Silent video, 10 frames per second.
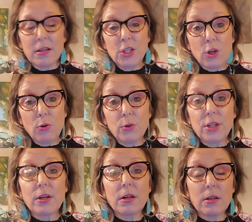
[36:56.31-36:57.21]
You know,
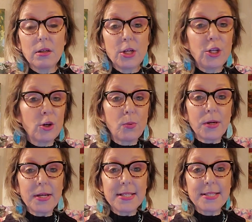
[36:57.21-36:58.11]
you're you're
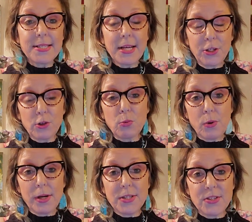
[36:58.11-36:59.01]
worried sick, you're
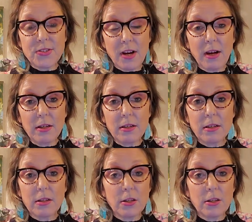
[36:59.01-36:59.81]
worried stuck,